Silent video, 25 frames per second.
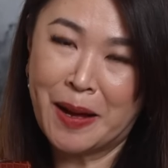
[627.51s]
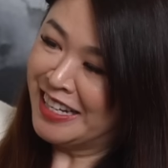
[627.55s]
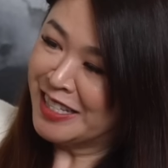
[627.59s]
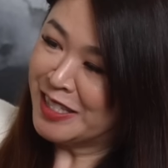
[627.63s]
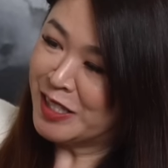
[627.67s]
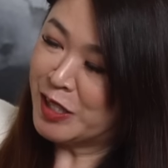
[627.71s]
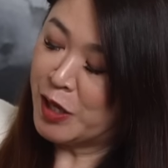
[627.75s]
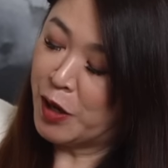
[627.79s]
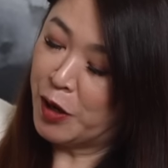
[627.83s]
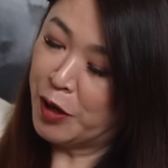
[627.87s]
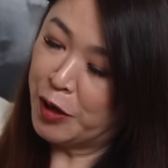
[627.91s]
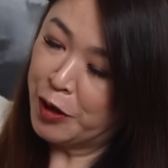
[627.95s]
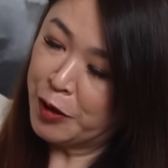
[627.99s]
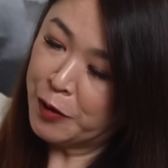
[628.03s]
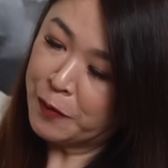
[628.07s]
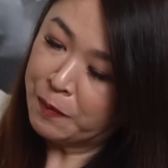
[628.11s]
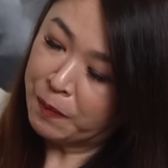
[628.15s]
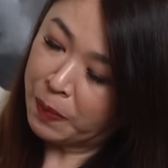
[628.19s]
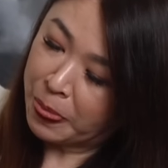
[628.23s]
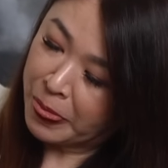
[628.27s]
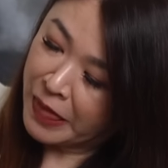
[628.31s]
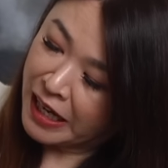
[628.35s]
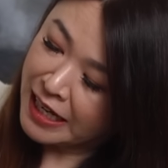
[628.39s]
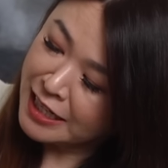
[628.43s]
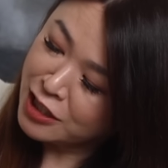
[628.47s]
So
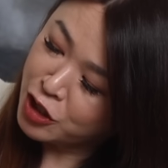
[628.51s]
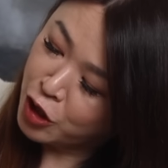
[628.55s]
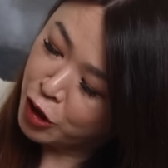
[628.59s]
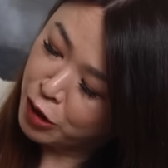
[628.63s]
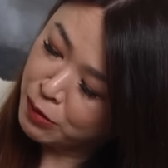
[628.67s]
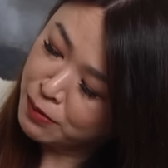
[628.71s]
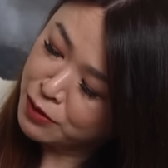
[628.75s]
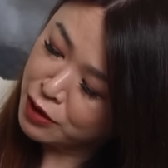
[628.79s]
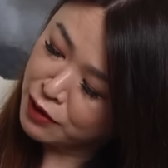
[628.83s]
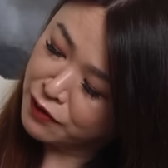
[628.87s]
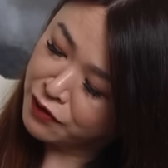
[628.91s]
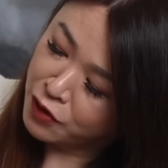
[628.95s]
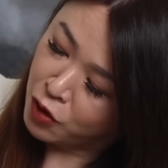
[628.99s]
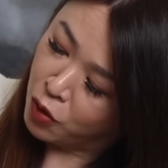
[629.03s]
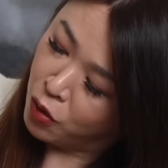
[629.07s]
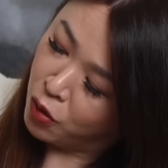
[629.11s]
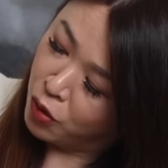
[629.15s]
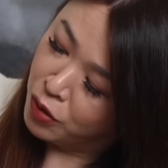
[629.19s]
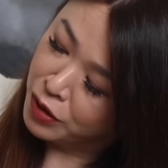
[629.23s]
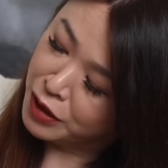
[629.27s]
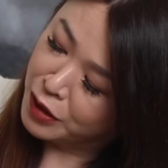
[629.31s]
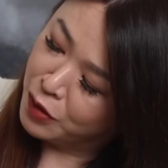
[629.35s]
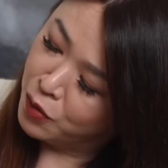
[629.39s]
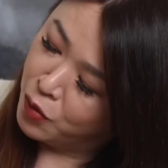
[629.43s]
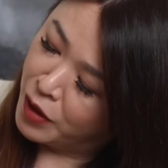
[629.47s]
in terms of
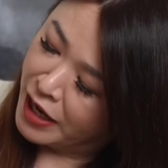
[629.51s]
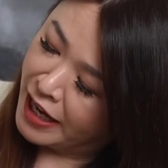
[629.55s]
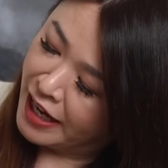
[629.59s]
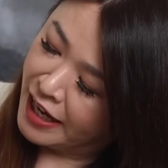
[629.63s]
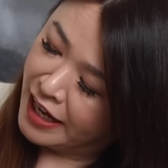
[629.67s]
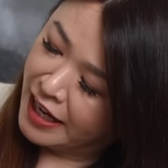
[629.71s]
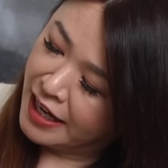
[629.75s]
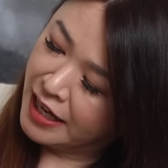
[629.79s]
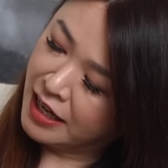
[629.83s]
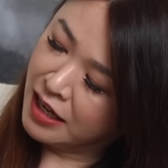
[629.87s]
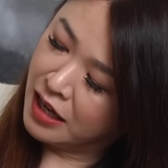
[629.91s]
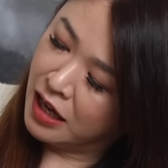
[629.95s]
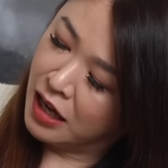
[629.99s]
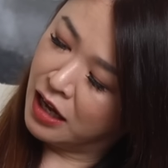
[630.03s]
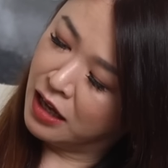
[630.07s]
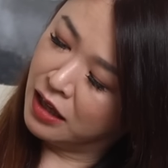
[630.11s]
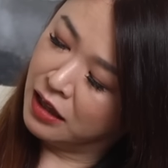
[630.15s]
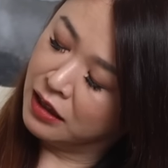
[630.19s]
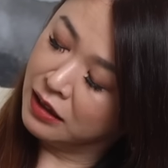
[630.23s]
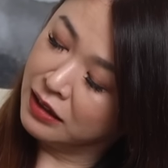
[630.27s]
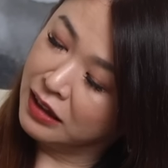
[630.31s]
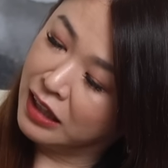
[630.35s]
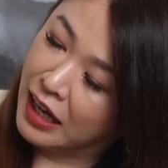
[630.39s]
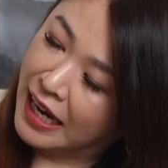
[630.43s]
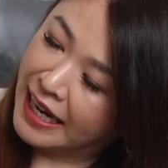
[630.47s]
corner wear,
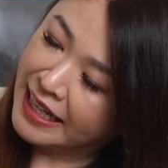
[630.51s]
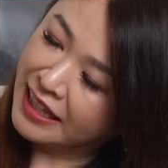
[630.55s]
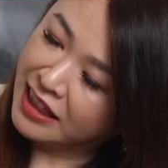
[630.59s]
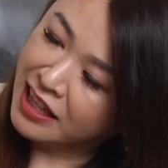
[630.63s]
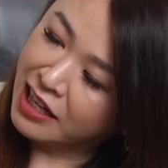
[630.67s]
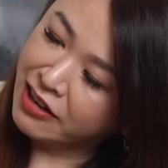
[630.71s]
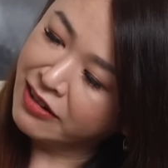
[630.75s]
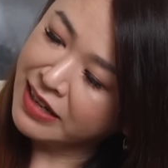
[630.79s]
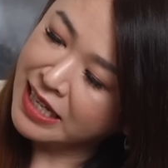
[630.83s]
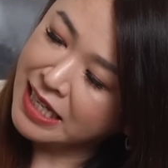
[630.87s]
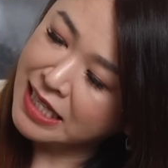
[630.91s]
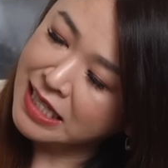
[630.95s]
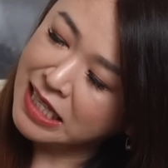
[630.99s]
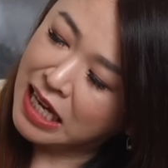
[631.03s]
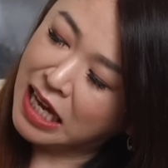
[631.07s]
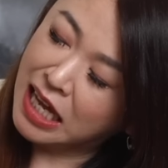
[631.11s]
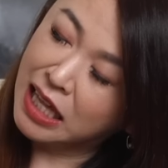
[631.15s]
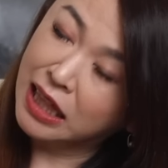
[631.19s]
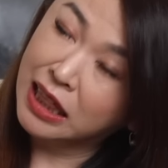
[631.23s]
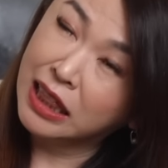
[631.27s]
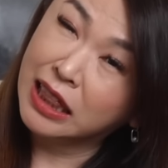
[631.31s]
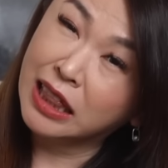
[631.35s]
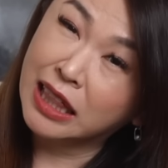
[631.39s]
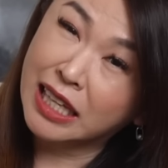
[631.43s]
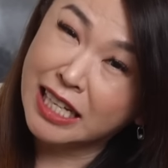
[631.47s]
like there is a
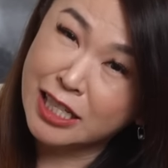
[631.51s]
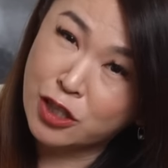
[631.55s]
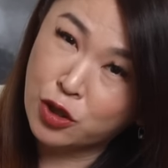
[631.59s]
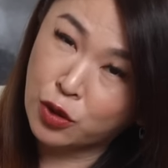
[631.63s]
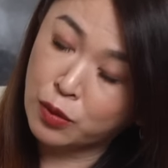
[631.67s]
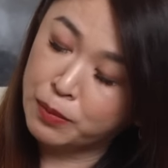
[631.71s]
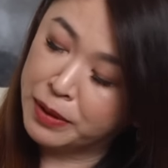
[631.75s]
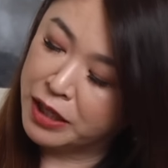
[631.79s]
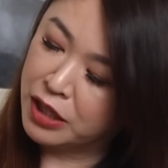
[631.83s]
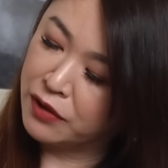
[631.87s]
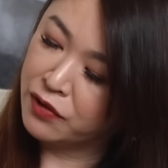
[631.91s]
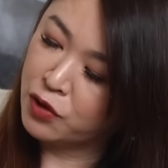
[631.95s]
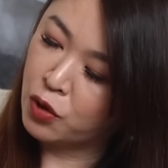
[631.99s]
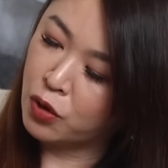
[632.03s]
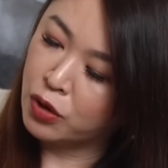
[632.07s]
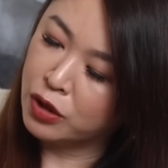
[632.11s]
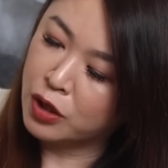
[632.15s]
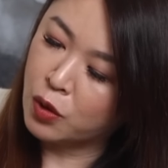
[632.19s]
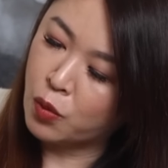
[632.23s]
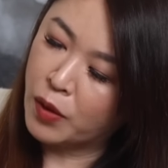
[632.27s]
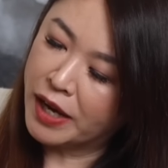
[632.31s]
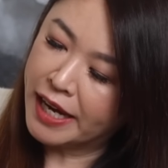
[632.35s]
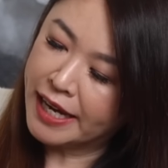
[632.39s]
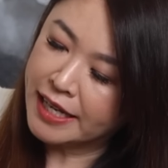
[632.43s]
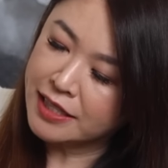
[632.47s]
little bit of
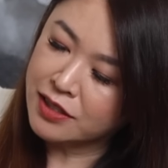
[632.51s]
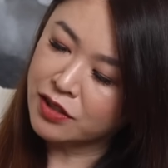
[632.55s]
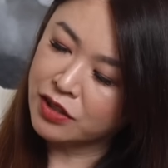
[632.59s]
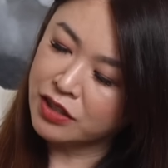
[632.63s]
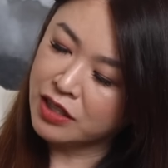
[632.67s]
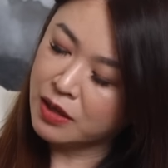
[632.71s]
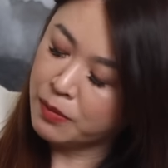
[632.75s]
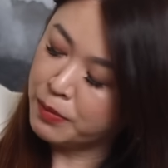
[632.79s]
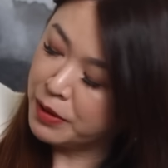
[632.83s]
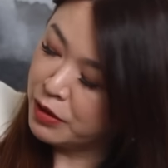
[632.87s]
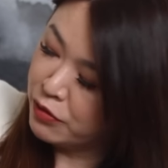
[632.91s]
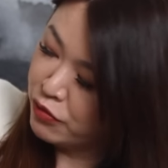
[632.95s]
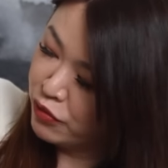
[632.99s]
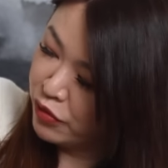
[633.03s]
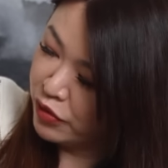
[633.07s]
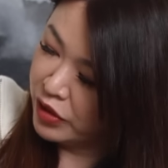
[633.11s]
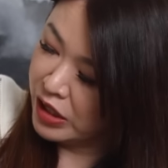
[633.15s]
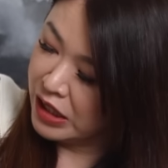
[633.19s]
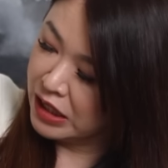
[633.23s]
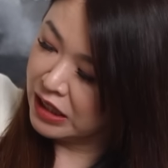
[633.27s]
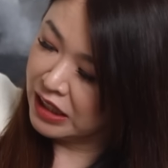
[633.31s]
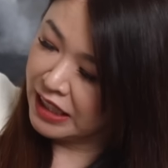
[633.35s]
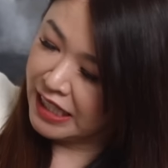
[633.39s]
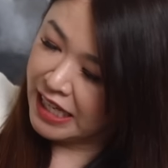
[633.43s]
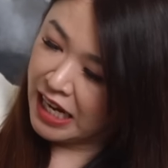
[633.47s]
corner wear. It's going to be
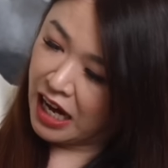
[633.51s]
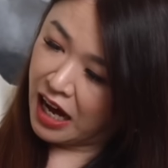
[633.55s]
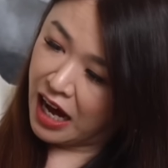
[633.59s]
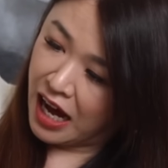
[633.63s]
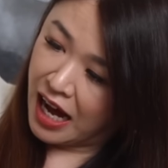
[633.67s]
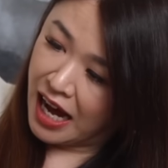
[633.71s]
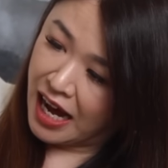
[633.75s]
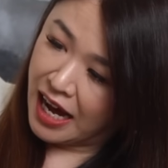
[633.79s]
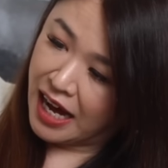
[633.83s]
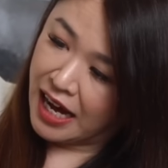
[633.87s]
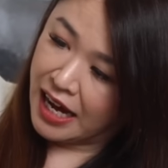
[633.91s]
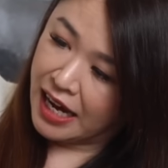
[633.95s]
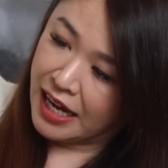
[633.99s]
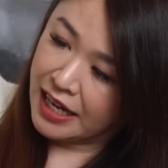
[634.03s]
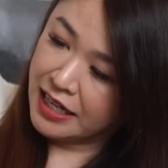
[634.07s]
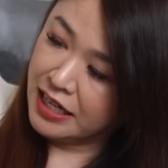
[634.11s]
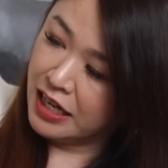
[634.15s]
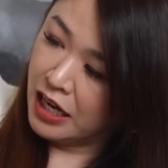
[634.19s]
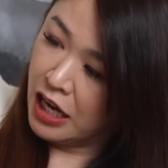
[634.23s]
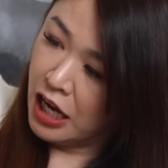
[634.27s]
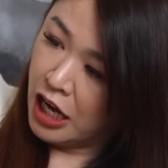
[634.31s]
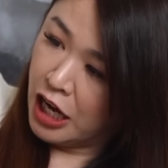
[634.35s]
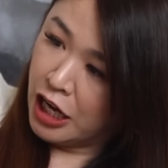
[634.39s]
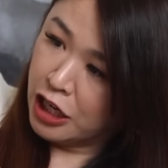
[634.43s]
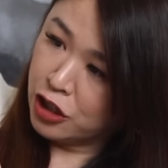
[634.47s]
really hard
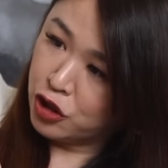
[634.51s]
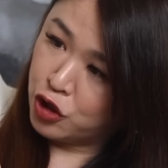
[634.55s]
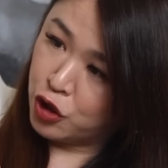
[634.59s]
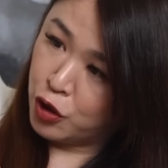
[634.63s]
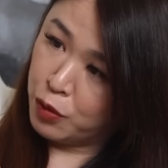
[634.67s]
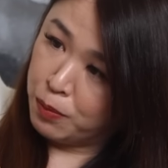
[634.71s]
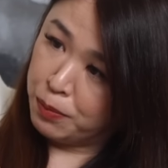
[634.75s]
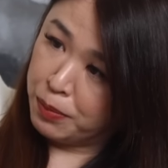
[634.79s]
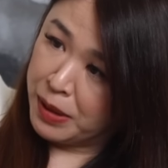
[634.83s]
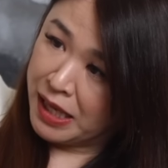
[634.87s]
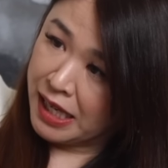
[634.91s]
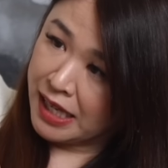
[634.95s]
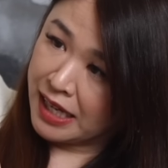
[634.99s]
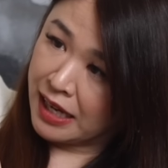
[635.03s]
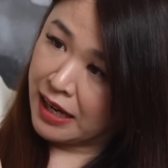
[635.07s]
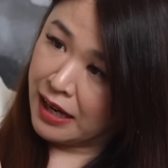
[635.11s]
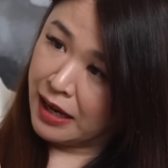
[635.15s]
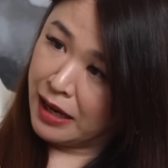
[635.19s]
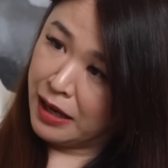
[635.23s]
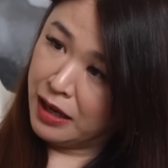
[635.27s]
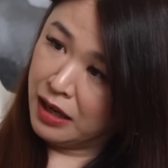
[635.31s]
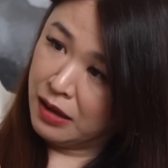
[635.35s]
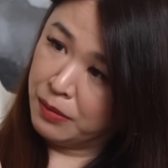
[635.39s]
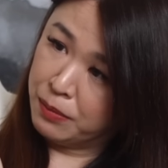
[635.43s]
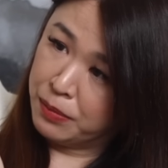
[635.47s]
to pick
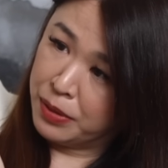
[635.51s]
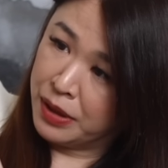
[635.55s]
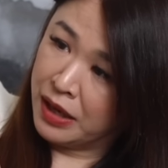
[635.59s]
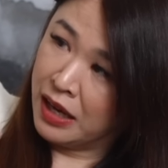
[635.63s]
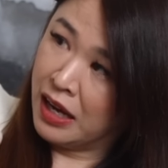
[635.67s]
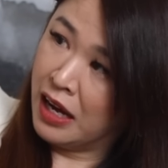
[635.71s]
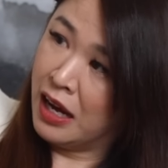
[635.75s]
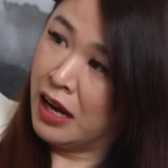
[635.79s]
up,